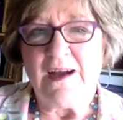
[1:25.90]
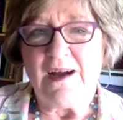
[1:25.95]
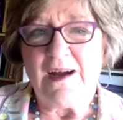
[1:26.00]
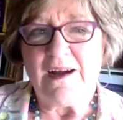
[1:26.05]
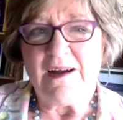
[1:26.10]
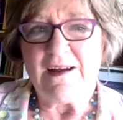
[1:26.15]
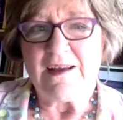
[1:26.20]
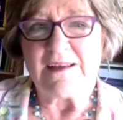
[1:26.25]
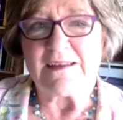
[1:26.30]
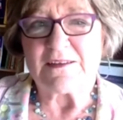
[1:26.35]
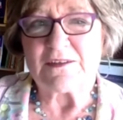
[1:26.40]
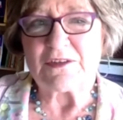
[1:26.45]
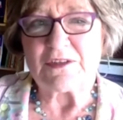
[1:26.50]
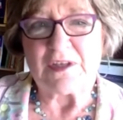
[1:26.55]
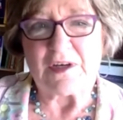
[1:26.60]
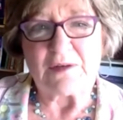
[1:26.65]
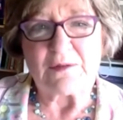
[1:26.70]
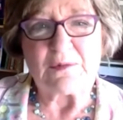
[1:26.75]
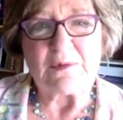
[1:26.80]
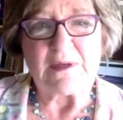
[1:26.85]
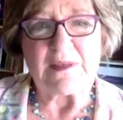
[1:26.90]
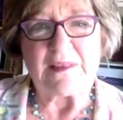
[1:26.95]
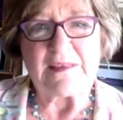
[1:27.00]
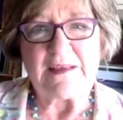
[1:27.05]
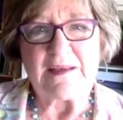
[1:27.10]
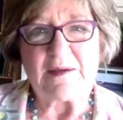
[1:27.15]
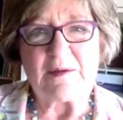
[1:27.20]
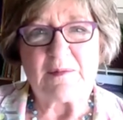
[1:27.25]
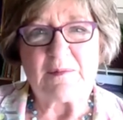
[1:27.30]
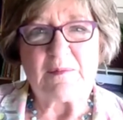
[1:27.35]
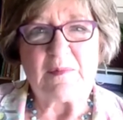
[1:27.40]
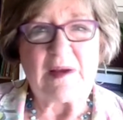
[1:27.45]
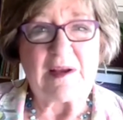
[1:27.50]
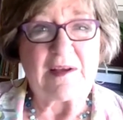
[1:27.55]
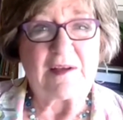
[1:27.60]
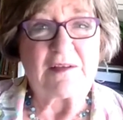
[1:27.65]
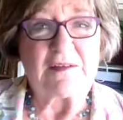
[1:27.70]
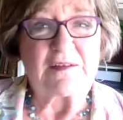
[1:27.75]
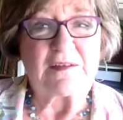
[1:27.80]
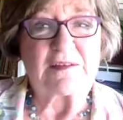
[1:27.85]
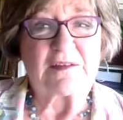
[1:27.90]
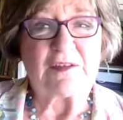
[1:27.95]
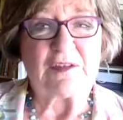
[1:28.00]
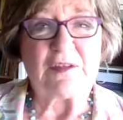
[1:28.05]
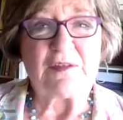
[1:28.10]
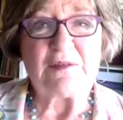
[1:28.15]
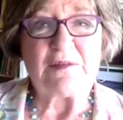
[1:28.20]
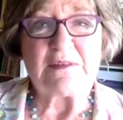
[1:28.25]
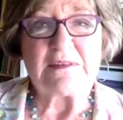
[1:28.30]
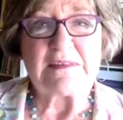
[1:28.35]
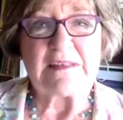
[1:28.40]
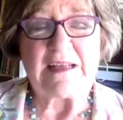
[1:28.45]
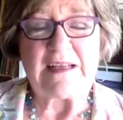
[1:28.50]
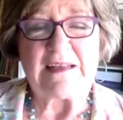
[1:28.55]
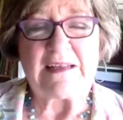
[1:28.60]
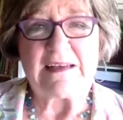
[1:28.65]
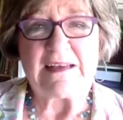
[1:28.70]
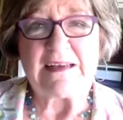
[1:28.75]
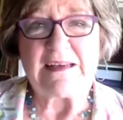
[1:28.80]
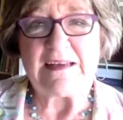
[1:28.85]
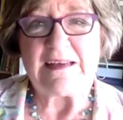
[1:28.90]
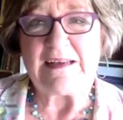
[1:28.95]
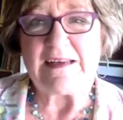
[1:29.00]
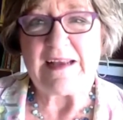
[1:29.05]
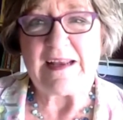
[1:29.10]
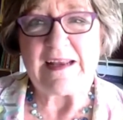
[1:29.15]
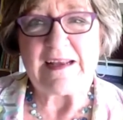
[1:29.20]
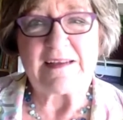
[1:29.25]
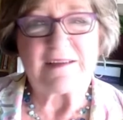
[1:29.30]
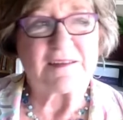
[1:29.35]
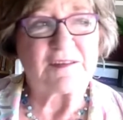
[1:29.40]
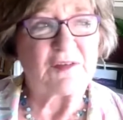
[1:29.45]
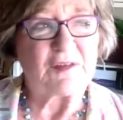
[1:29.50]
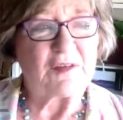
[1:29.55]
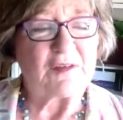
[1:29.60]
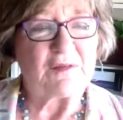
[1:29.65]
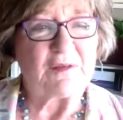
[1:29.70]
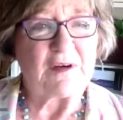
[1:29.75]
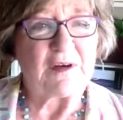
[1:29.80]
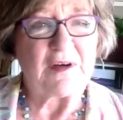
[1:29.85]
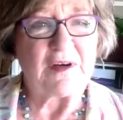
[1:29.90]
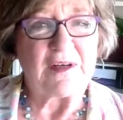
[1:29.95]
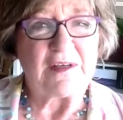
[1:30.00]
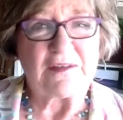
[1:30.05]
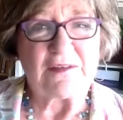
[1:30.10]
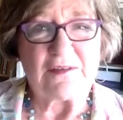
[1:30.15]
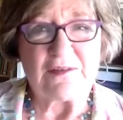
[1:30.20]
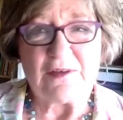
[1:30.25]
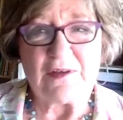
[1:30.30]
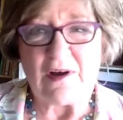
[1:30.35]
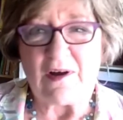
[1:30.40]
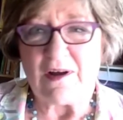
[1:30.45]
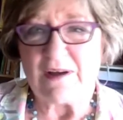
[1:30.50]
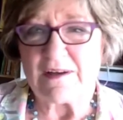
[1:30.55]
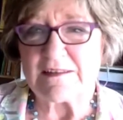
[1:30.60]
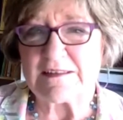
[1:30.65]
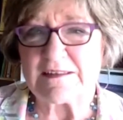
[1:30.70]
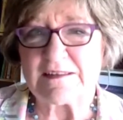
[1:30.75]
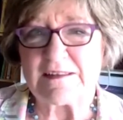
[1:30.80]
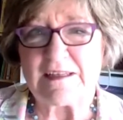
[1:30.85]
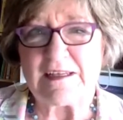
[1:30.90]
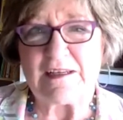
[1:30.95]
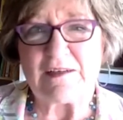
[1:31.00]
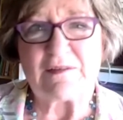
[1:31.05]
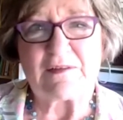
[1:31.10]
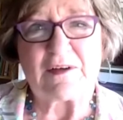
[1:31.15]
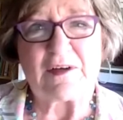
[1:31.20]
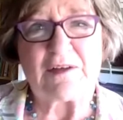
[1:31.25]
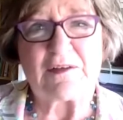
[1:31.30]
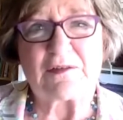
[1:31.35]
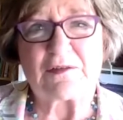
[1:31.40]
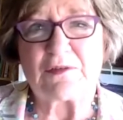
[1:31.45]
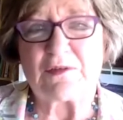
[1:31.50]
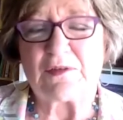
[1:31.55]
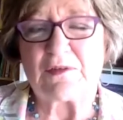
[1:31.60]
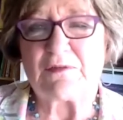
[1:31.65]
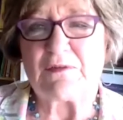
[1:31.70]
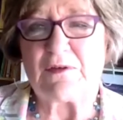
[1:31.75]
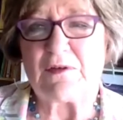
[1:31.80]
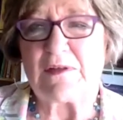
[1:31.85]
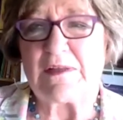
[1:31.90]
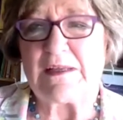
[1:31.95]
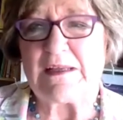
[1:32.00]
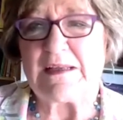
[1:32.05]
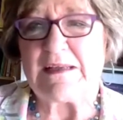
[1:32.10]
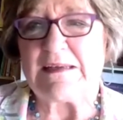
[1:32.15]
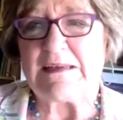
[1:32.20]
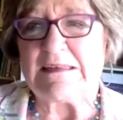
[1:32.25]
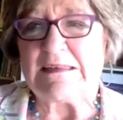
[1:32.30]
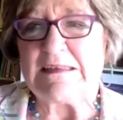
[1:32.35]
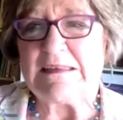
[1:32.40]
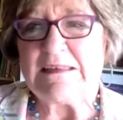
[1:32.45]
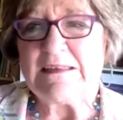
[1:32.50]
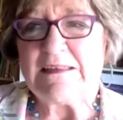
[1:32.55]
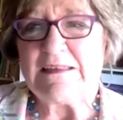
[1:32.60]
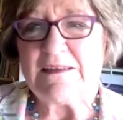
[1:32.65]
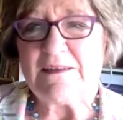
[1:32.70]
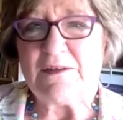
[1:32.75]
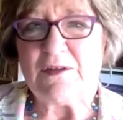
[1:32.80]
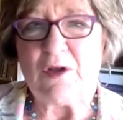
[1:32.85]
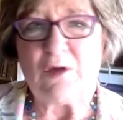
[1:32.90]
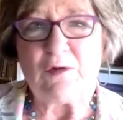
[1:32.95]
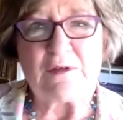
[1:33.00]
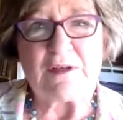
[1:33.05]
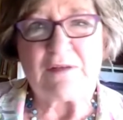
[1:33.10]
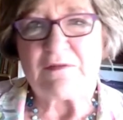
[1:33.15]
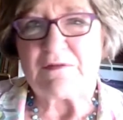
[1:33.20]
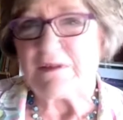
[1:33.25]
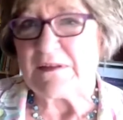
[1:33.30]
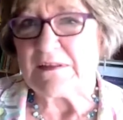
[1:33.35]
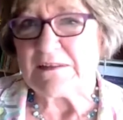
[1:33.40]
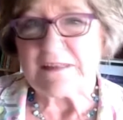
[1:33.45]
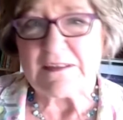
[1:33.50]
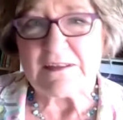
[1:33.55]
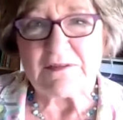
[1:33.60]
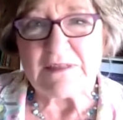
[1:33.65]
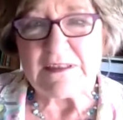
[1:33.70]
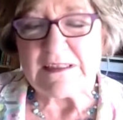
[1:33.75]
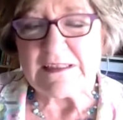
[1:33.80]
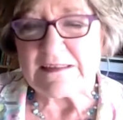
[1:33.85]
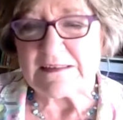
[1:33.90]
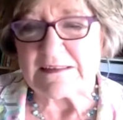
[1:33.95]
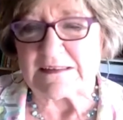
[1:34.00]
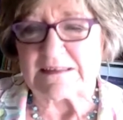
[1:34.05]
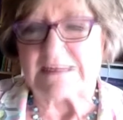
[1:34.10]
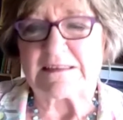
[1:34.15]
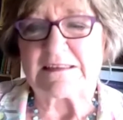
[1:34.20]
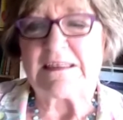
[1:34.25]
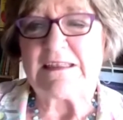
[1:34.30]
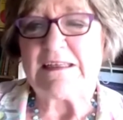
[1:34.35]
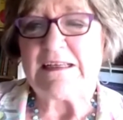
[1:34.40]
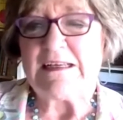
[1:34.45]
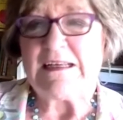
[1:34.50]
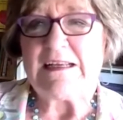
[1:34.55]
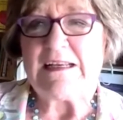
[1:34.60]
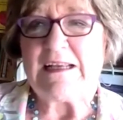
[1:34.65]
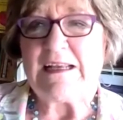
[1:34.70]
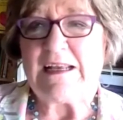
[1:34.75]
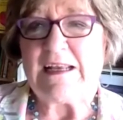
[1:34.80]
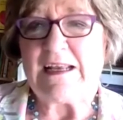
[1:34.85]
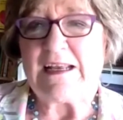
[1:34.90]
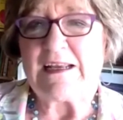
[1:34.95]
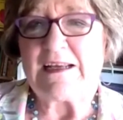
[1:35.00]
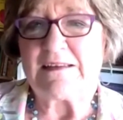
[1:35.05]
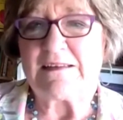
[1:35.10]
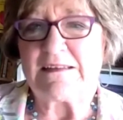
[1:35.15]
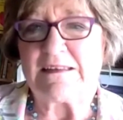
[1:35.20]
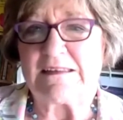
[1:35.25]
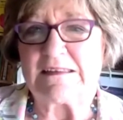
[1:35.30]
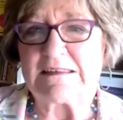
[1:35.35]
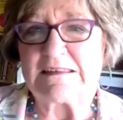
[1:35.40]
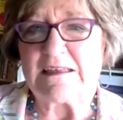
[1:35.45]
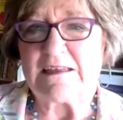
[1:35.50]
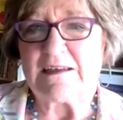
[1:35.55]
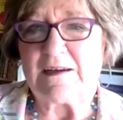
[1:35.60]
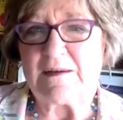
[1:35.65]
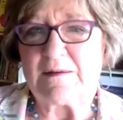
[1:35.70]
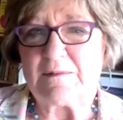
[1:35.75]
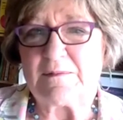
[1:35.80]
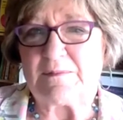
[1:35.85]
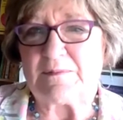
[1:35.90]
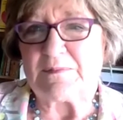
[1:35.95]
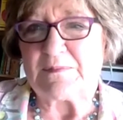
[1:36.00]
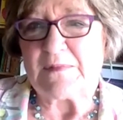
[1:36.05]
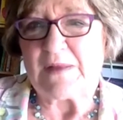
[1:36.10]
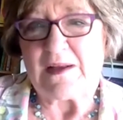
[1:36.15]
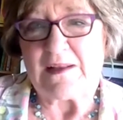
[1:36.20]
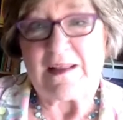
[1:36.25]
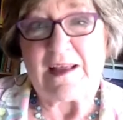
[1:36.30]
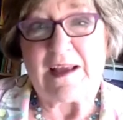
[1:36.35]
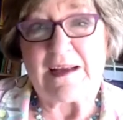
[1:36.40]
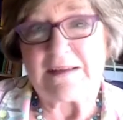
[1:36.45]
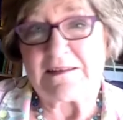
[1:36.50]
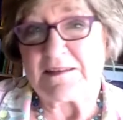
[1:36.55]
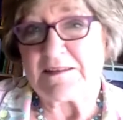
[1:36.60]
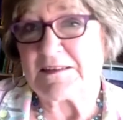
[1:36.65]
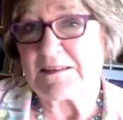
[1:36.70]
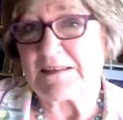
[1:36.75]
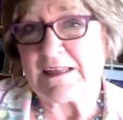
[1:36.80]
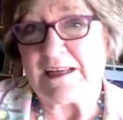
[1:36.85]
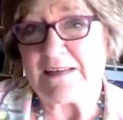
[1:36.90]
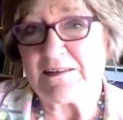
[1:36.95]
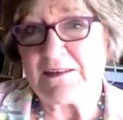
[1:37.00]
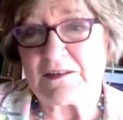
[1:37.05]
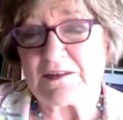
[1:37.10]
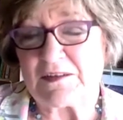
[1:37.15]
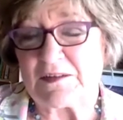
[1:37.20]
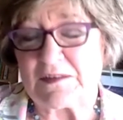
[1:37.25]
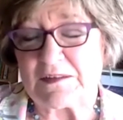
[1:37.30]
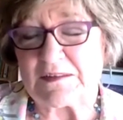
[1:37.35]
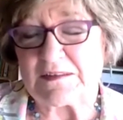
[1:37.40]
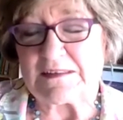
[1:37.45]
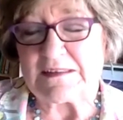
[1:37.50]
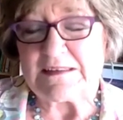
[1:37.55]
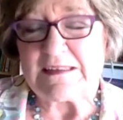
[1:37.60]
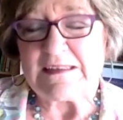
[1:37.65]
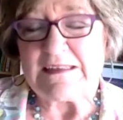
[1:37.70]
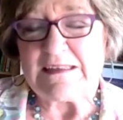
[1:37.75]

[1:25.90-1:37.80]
I shared with him my concerns, and he answered very honestly, very truthfully, no defensiveness. And um, I liked his answers.